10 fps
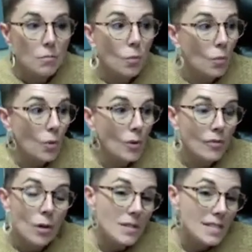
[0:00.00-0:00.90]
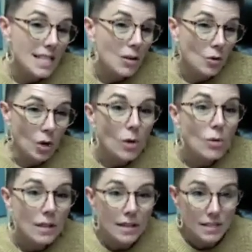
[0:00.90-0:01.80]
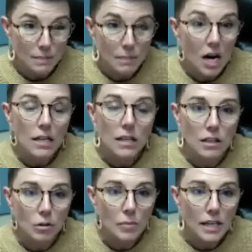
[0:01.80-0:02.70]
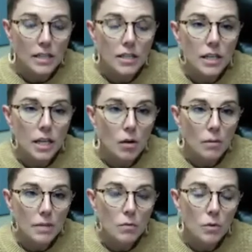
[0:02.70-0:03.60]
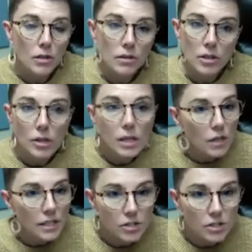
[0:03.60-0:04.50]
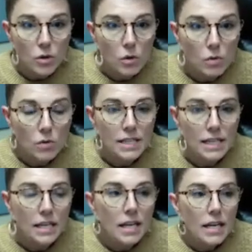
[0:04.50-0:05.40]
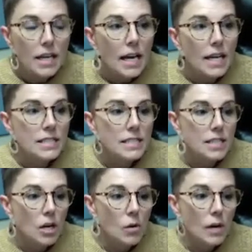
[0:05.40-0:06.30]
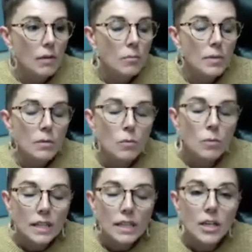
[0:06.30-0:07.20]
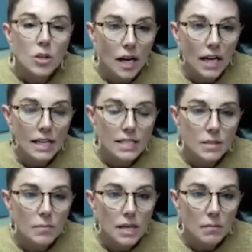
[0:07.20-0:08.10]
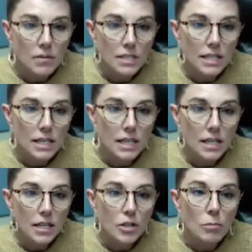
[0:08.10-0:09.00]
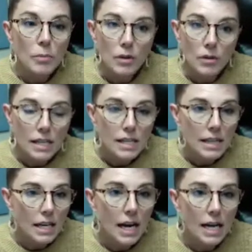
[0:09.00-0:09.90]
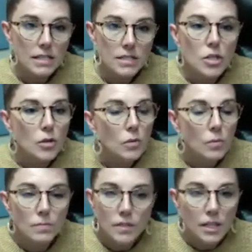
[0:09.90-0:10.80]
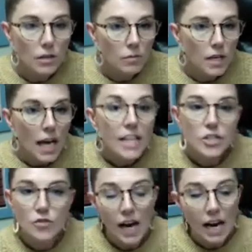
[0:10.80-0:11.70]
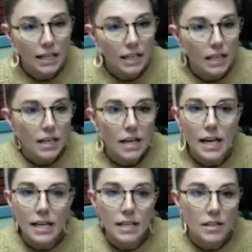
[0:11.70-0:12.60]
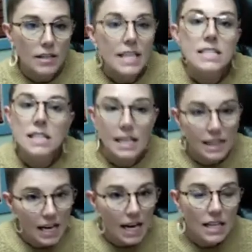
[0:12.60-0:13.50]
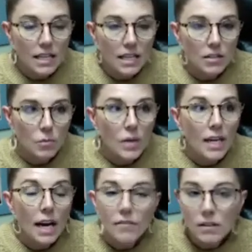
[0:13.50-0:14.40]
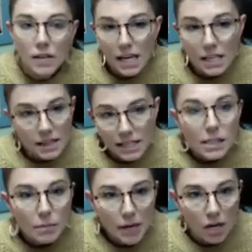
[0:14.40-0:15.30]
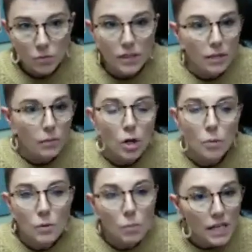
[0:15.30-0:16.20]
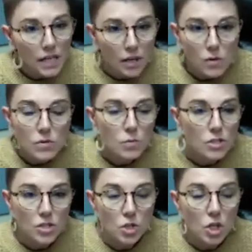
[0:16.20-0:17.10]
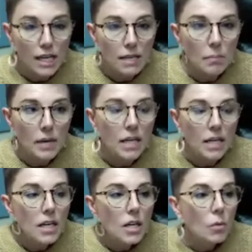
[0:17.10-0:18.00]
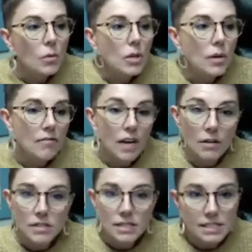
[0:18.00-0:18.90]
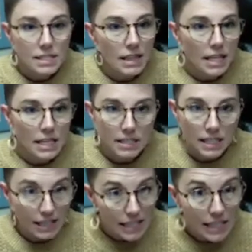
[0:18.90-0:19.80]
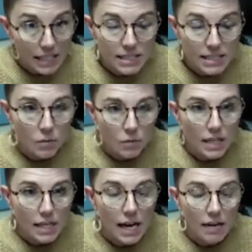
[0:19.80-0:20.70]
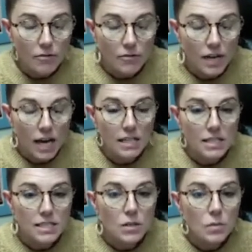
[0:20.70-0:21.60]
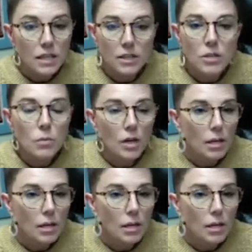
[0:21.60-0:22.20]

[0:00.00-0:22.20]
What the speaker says: We've almost outgrown the spot a little bit. I mean, we're 31 years old, and so it would be really great to be able to get a new building that has new, HVAC and things like that we haven't had to think about really. We open windows, which is great, but when you have viruses and things like this that we have had to deal with, you worry